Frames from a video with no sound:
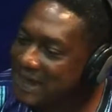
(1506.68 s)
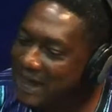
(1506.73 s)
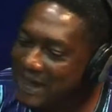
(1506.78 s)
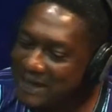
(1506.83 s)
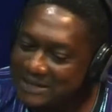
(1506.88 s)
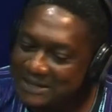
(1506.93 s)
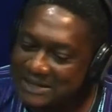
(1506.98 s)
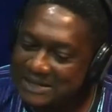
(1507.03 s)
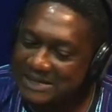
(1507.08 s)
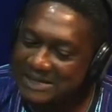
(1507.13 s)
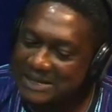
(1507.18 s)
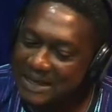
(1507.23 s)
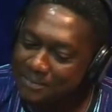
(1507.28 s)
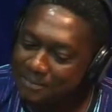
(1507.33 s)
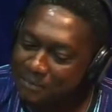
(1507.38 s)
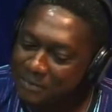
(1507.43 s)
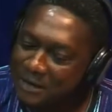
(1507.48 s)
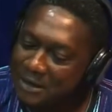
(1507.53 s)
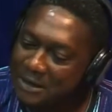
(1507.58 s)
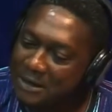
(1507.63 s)
And the same
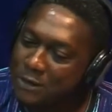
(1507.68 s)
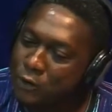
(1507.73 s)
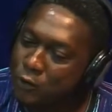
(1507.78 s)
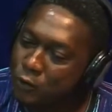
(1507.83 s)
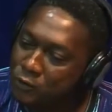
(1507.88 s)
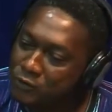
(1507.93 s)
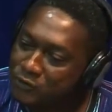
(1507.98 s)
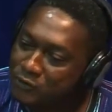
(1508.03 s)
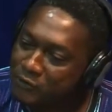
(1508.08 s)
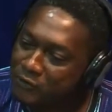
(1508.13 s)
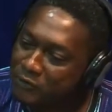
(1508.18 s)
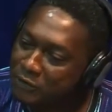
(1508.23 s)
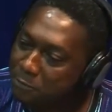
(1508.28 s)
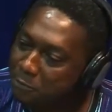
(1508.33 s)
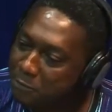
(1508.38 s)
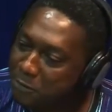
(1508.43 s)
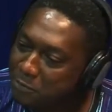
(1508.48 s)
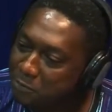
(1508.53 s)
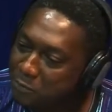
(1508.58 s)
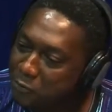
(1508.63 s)
thing goes for the
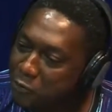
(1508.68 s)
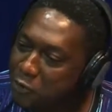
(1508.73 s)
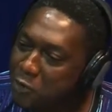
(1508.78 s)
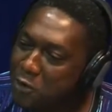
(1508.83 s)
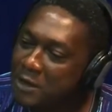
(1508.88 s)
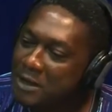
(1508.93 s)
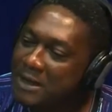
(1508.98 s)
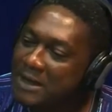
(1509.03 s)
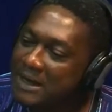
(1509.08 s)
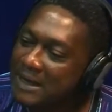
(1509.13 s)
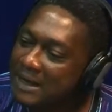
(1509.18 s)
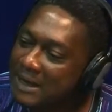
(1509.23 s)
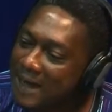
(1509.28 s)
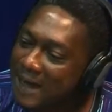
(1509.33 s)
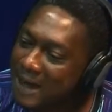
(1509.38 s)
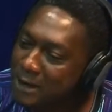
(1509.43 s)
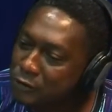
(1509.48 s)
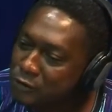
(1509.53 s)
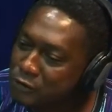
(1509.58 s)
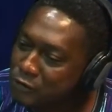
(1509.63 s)
people in
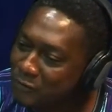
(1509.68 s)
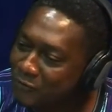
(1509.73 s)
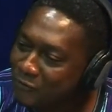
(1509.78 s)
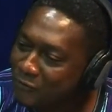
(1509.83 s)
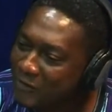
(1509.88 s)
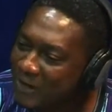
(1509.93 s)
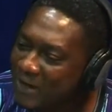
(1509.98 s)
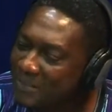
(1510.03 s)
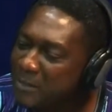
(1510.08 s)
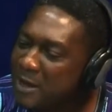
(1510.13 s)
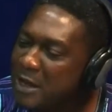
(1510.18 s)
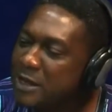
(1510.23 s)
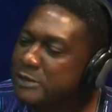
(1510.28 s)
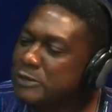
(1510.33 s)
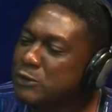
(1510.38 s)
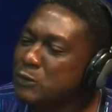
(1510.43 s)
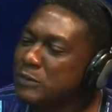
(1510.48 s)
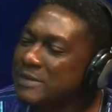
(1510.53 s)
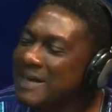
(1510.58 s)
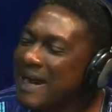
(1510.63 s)
House of Rep.
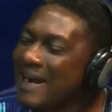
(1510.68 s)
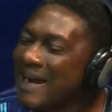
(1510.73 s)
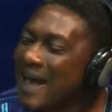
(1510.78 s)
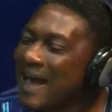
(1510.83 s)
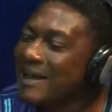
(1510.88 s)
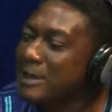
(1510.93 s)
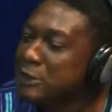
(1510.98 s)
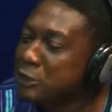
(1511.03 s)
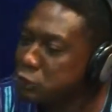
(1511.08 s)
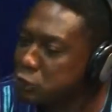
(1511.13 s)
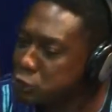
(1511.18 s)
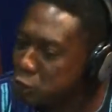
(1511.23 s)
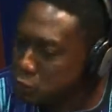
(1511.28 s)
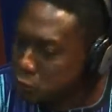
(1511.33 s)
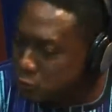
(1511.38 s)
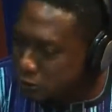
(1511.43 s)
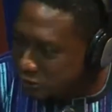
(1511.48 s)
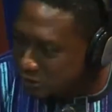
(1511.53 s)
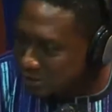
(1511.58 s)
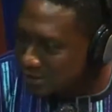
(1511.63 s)
So there are
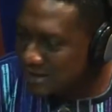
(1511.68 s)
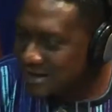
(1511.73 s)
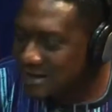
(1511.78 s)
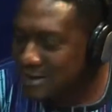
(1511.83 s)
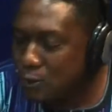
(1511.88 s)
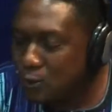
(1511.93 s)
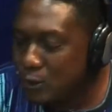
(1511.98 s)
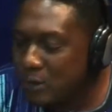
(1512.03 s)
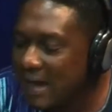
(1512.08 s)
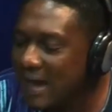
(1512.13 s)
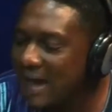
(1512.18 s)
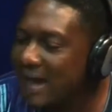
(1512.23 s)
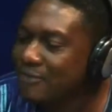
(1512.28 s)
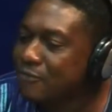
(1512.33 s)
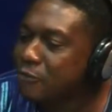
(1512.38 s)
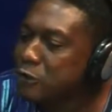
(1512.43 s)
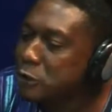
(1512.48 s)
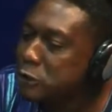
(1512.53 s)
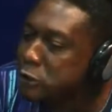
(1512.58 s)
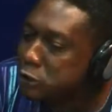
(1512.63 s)
issues. We
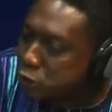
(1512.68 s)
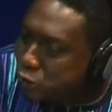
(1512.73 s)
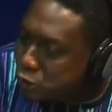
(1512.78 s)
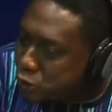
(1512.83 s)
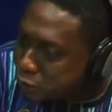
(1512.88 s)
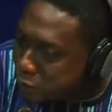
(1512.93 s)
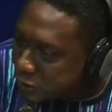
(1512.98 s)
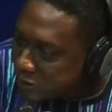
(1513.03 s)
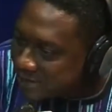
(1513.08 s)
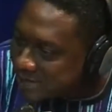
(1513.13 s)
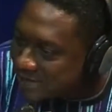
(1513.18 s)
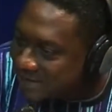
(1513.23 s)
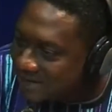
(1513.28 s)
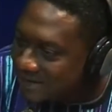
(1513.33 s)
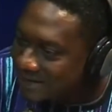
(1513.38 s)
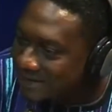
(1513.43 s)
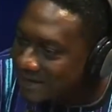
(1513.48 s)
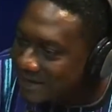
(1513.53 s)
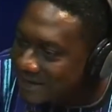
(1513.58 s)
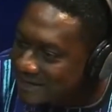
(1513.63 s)
have issues
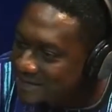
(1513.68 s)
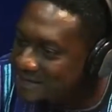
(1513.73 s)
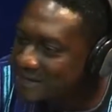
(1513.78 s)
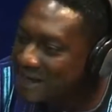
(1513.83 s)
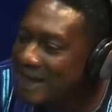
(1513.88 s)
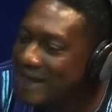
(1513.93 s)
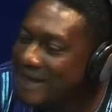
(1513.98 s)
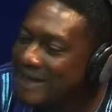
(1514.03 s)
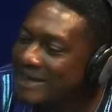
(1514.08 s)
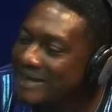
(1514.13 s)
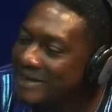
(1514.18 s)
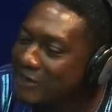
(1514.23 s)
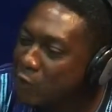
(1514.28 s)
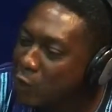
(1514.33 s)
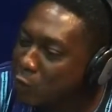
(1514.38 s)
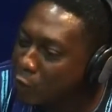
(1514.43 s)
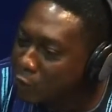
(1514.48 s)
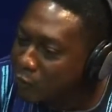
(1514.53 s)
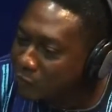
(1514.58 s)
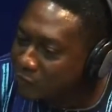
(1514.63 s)
in Nigeria in
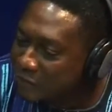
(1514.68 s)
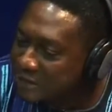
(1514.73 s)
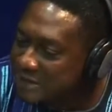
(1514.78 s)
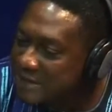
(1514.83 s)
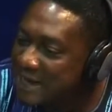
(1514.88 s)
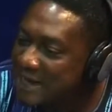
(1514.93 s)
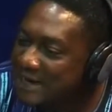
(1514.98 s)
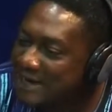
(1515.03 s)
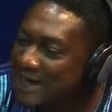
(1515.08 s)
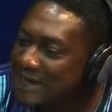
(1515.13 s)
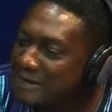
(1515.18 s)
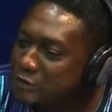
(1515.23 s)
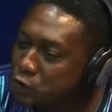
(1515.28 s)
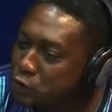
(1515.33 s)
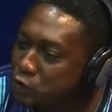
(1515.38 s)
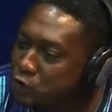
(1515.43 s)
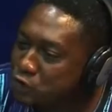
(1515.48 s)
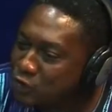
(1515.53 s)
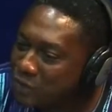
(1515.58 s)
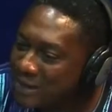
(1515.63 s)
all of this. They are
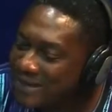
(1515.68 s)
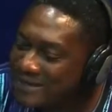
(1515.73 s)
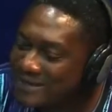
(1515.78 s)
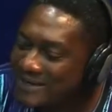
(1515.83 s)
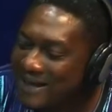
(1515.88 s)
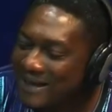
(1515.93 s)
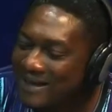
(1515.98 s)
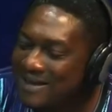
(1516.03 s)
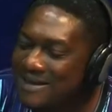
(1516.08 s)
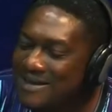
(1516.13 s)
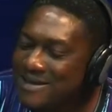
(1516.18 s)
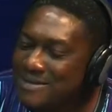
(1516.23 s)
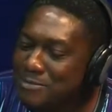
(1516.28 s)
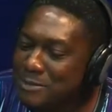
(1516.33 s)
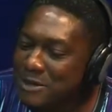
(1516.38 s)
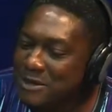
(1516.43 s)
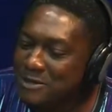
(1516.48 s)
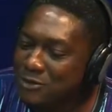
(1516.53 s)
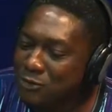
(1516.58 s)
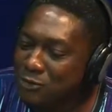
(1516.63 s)
just trying,
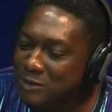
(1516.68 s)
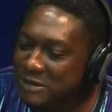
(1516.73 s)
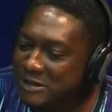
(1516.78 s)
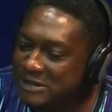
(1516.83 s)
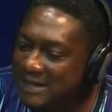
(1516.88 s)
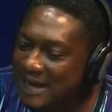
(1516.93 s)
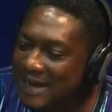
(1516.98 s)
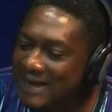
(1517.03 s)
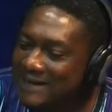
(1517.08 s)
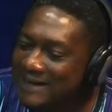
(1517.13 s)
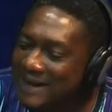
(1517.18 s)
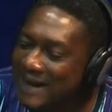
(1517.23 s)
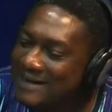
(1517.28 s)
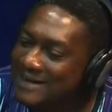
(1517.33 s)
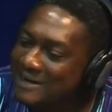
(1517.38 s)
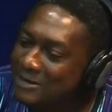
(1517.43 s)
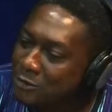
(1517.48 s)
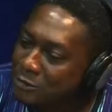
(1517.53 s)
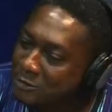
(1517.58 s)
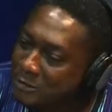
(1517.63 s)
it's like
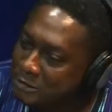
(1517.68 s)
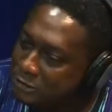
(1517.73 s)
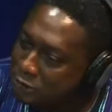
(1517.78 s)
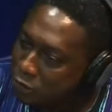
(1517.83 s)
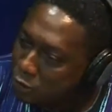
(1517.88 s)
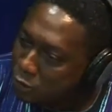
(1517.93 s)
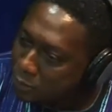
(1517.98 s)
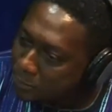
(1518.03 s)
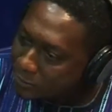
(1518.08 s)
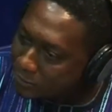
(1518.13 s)
learning on the job.